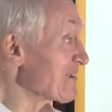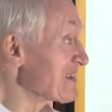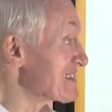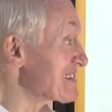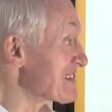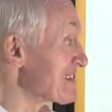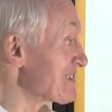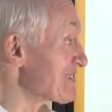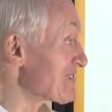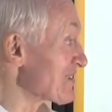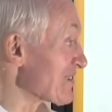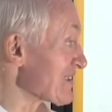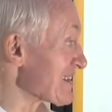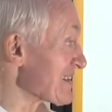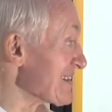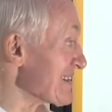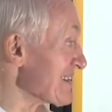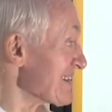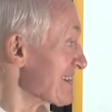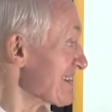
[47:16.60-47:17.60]
he's in
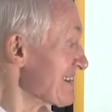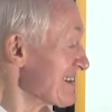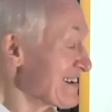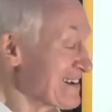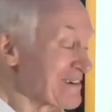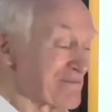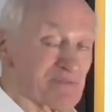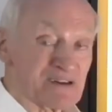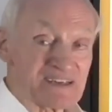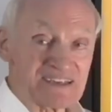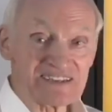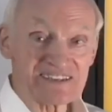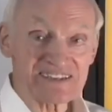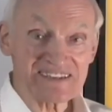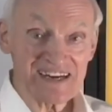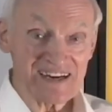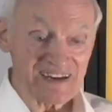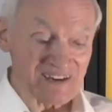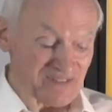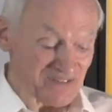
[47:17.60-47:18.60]
Turkey, but he's
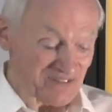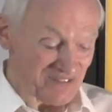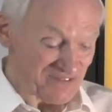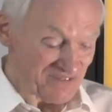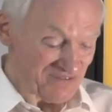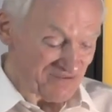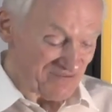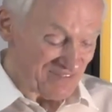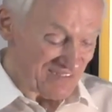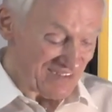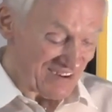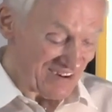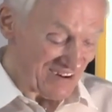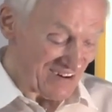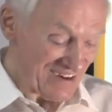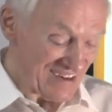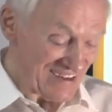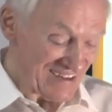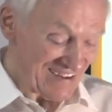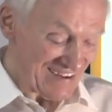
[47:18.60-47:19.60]
safe. All
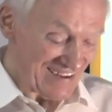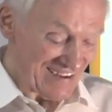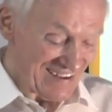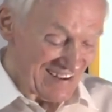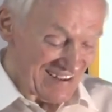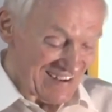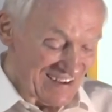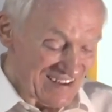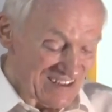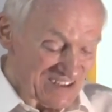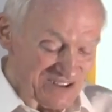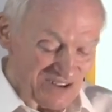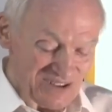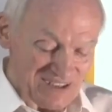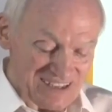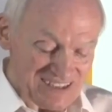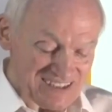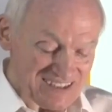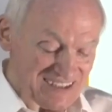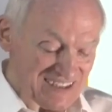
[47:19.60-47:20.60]
right? So
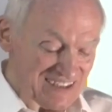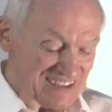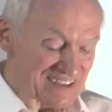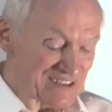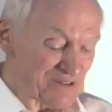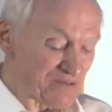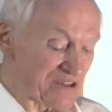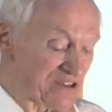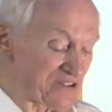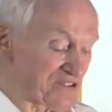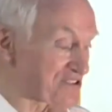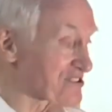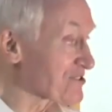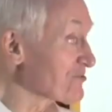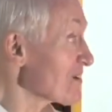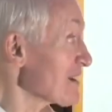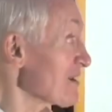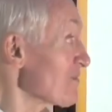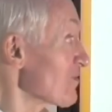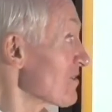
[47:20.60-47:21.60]
let's see, did we use the
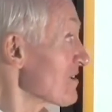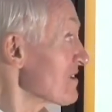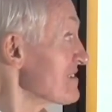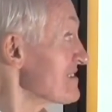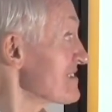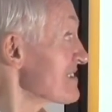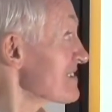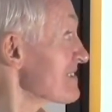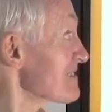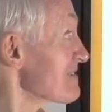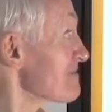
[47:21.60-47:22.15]
right words?